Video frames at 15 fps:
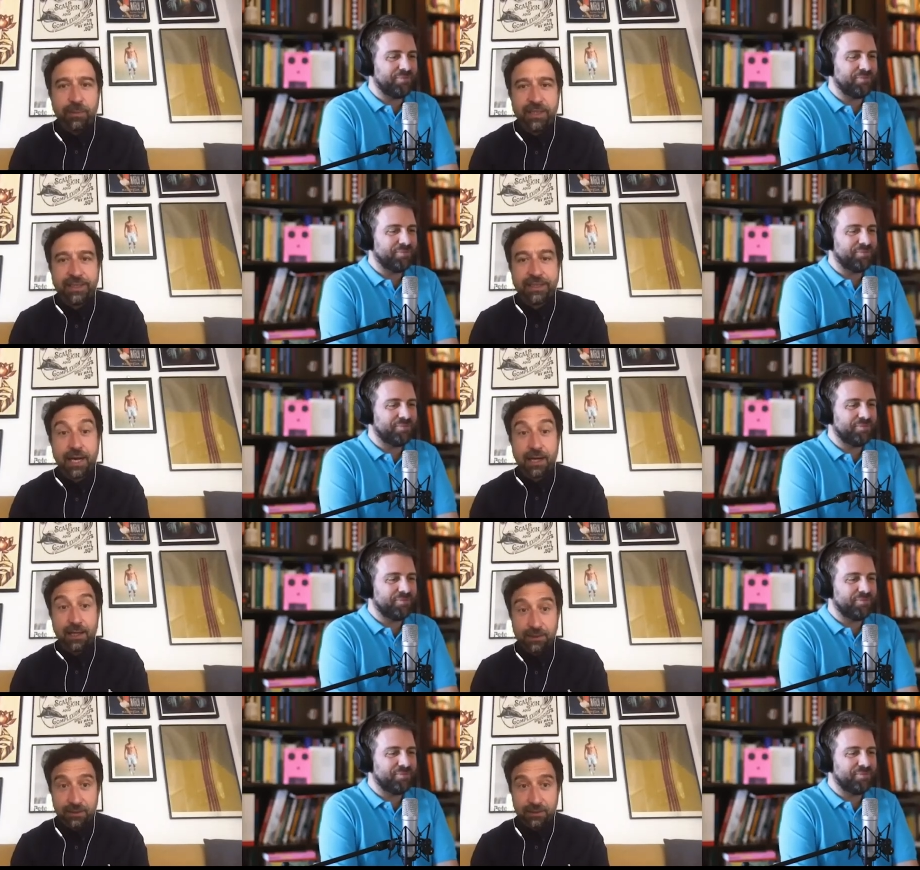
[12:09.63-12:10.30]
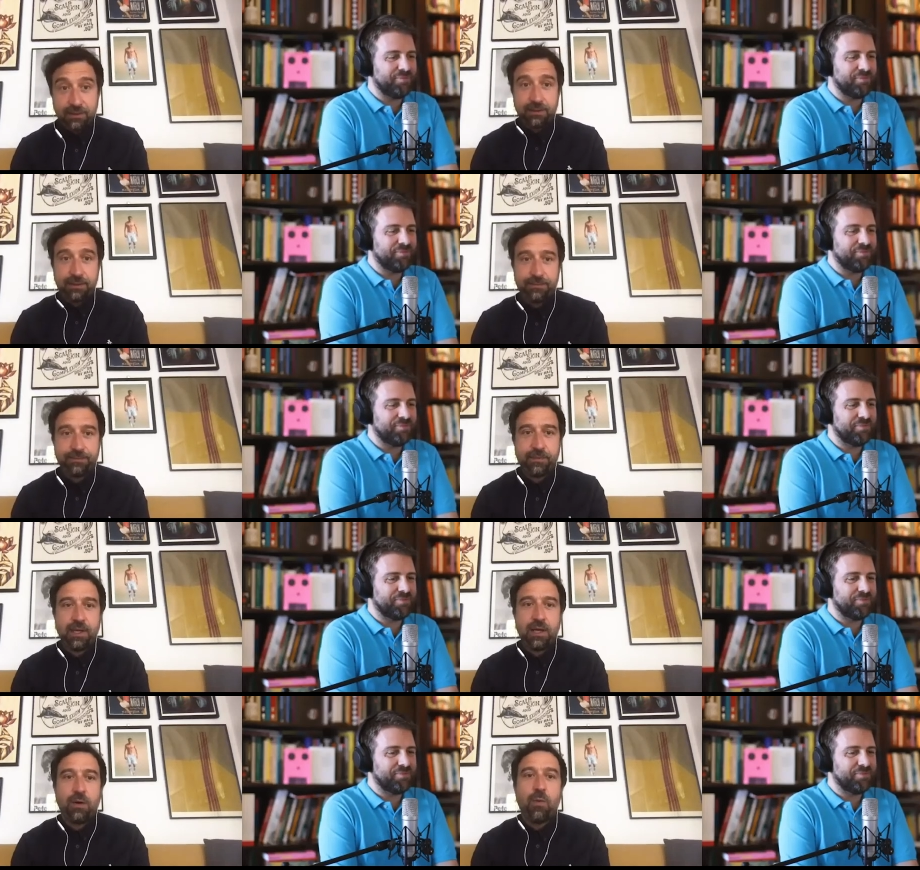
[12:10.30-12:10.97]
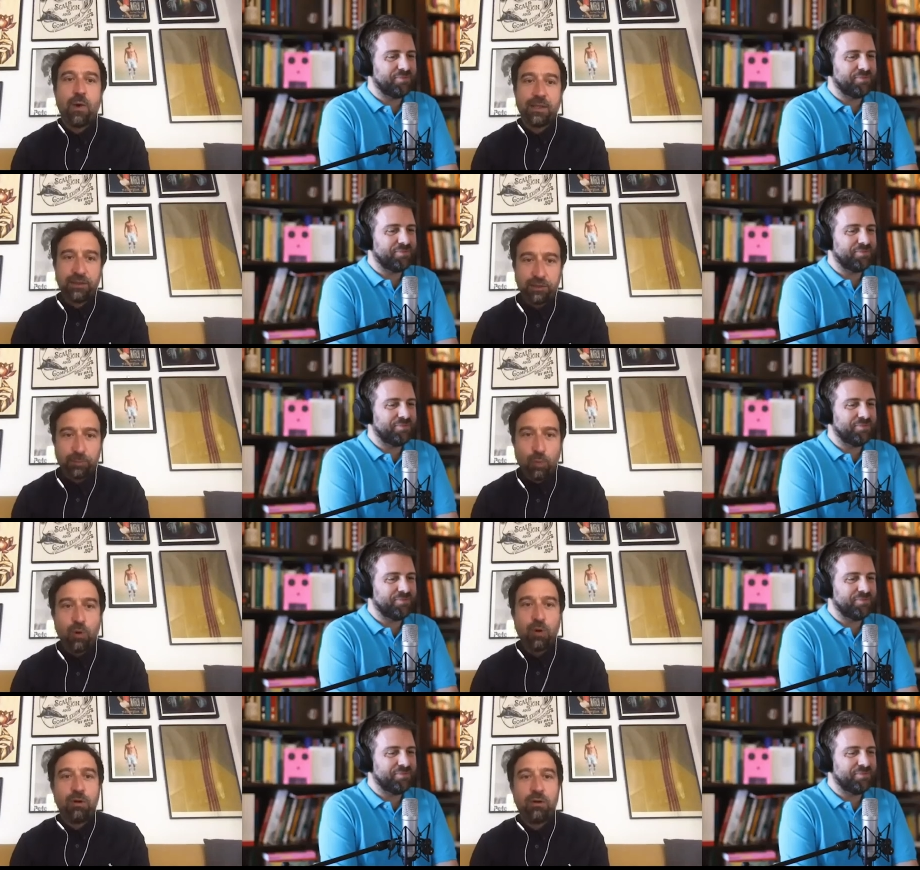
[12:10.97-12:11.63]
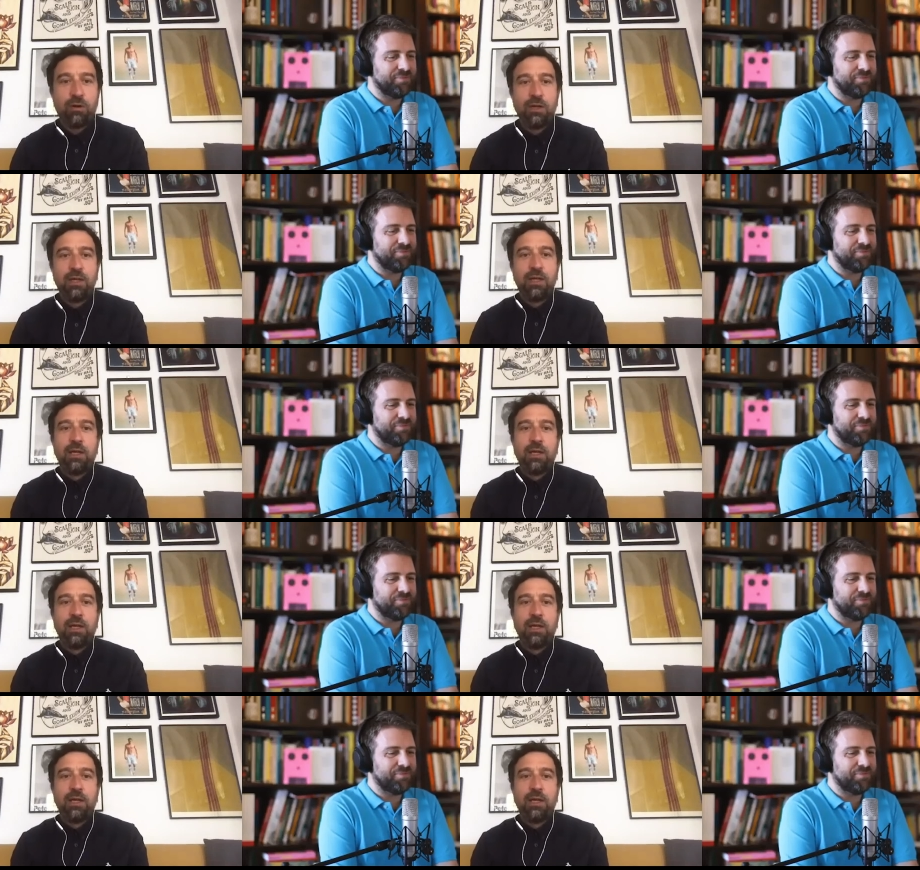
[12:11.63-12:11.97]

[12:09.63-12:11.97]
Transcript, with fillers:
Speaker 1: will be challenged once more,